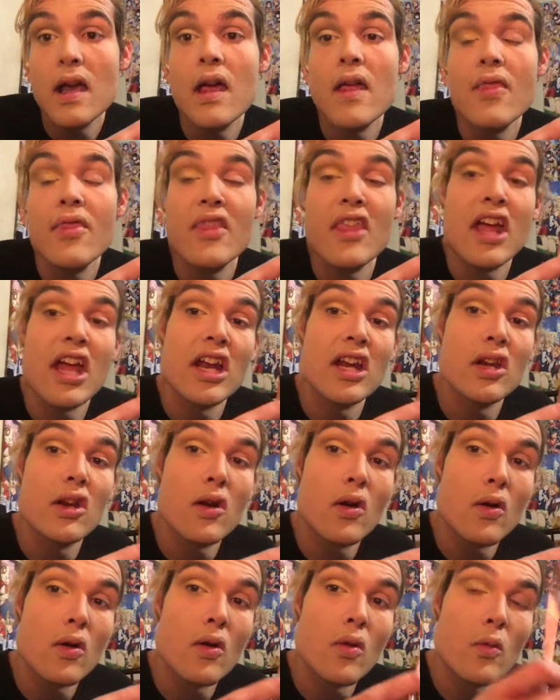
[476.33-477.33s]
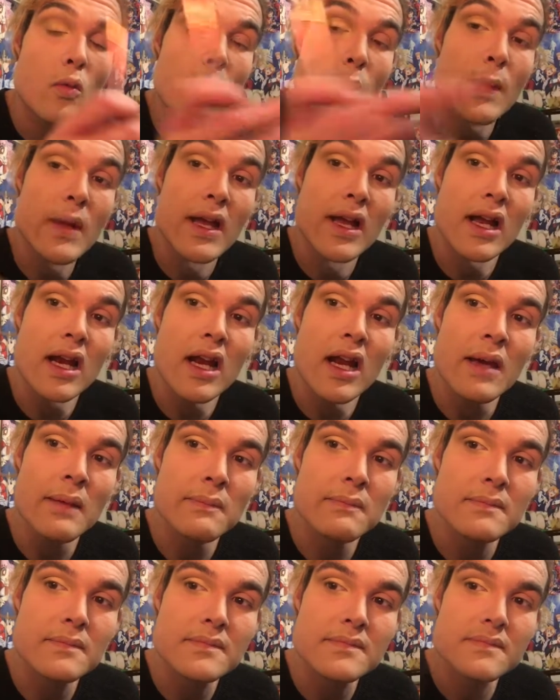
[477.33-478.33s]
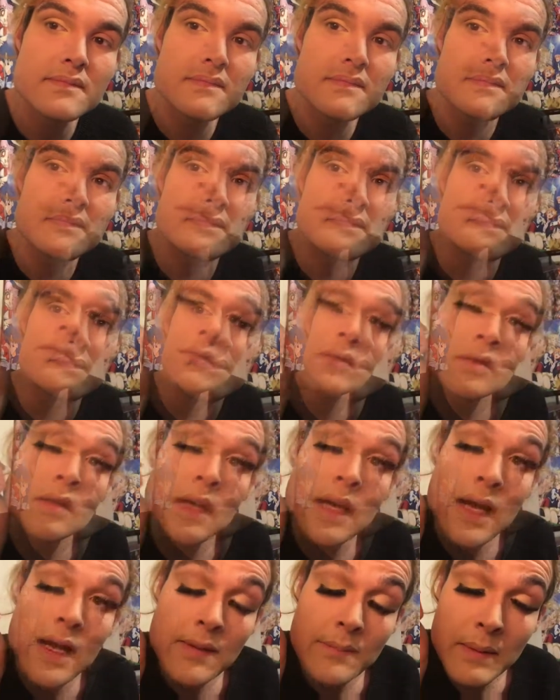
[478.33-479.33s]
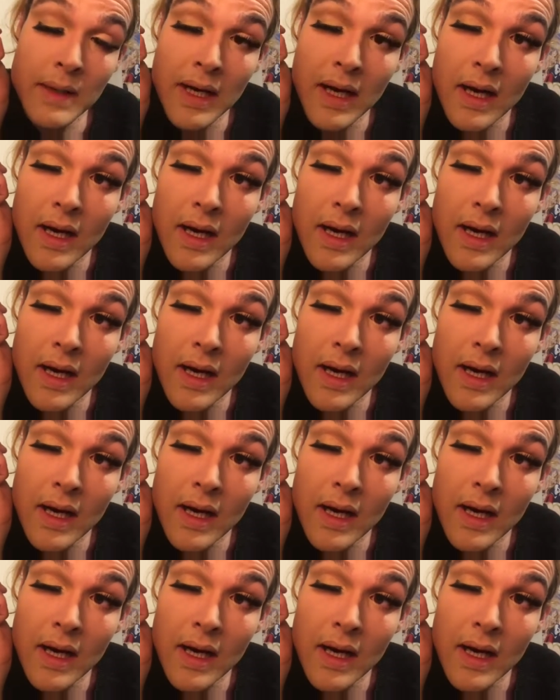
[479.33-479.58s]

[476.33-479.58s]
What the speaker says: And then we'll pick a lip. So I have my